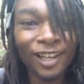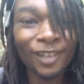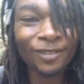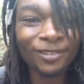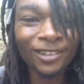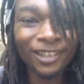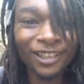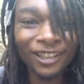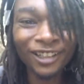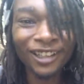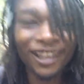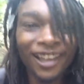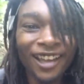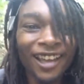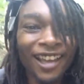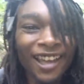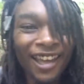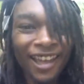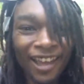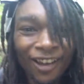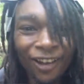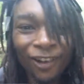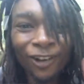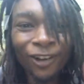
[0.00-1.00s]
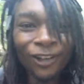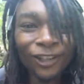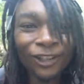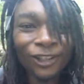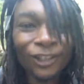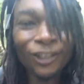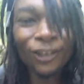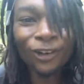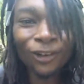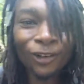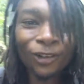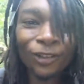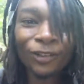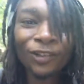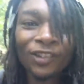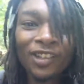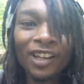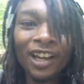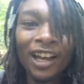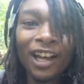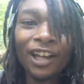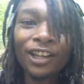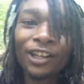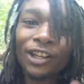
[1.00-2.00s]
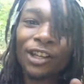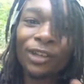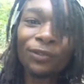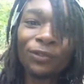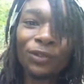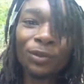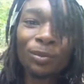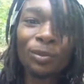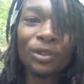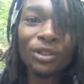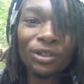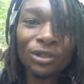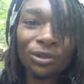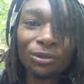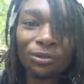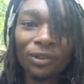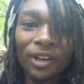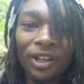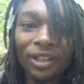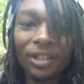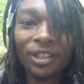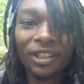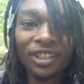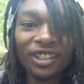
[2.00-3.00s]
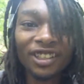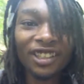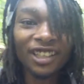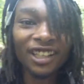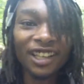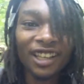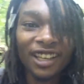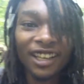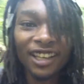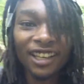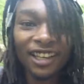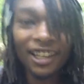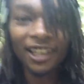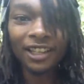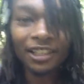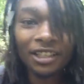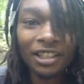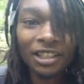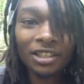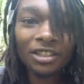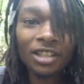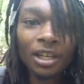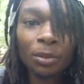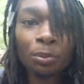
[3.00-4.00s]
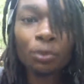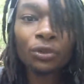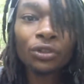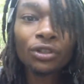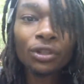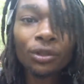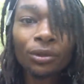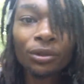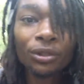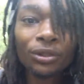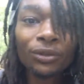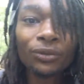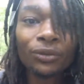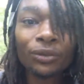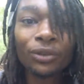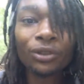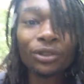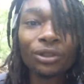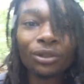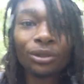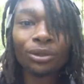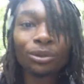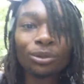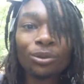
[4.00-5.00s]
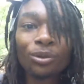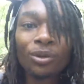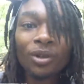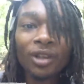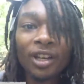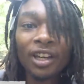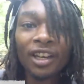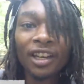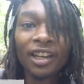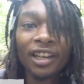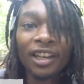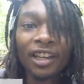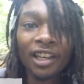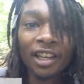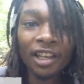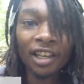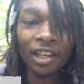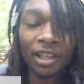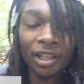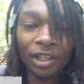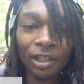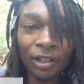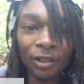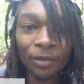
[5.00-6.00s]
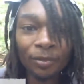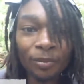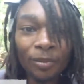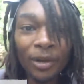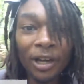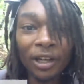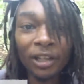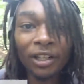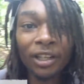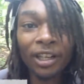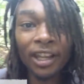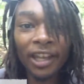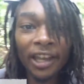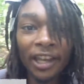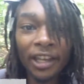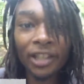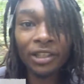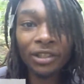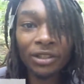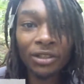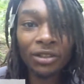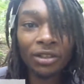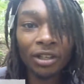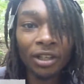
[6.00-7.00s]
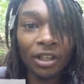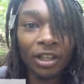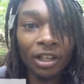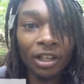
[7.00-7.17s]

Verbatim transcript: But all in all, I love you, Miss Seretny, and this episode is for you and my class